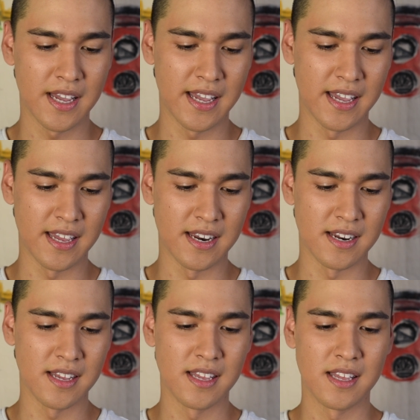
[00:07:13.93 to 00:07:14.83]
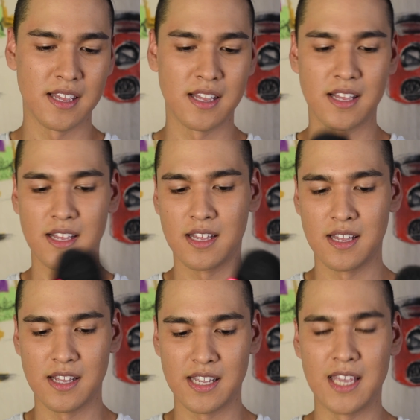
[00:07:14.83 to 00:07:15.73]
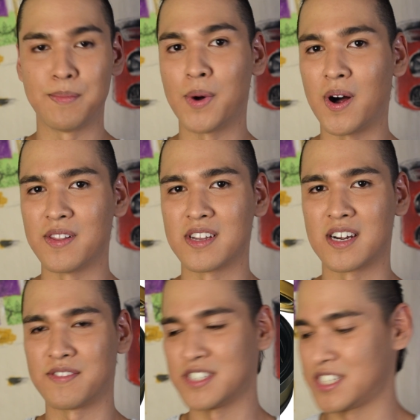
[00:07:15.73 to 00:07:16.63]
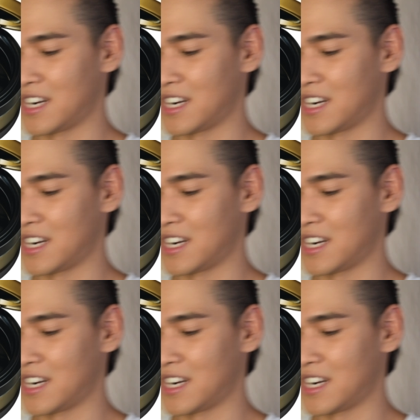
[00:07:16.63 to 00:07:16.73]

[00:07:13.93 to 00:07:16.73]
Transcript: and keep all the coverage